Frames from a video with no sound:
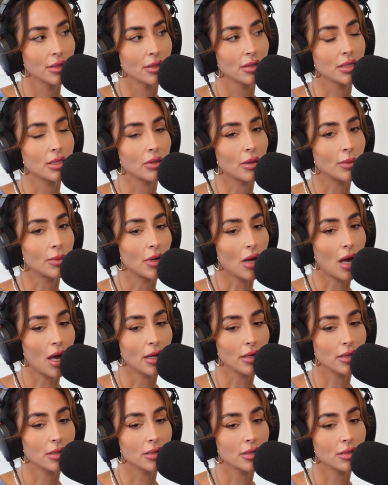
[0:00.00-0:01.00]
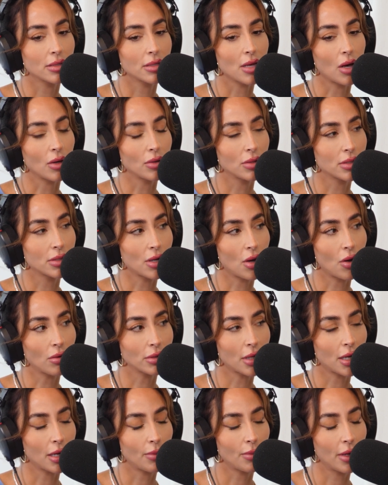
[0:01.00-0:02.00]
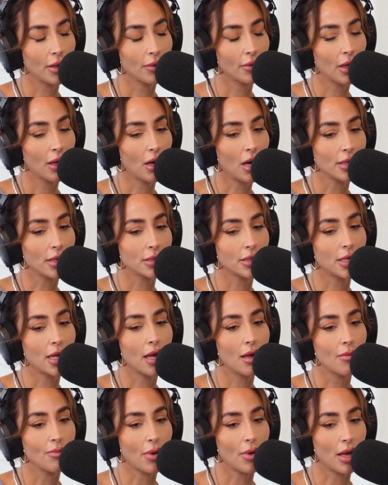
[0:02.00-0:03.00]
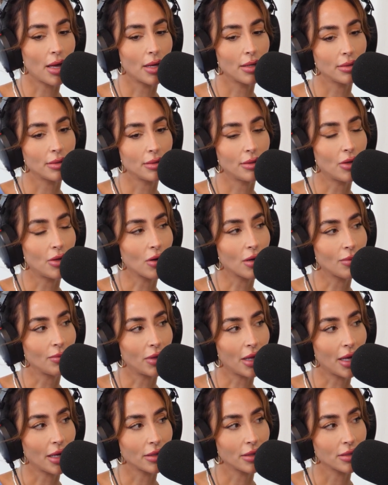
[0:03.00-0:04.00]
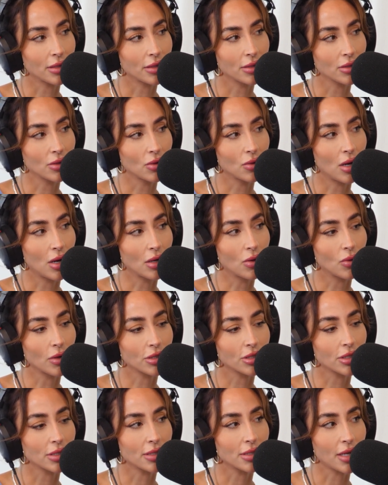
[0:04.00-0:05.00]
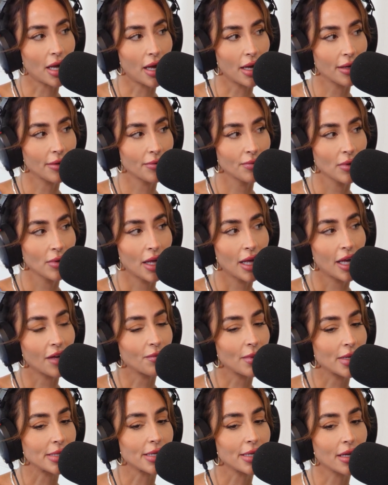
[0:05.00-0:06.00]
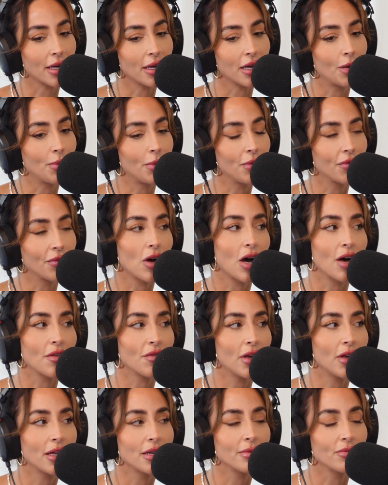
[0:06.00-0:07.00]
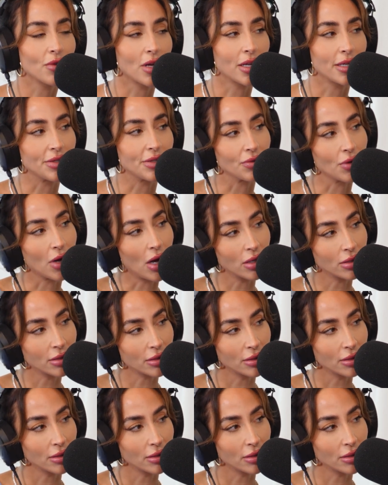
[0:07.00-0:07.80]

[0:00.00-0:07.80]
so I'm not so stoked on it being really hot today, but no complaints. It's a gorgeous day. Have my second cup of coffee and I'm ready to rock.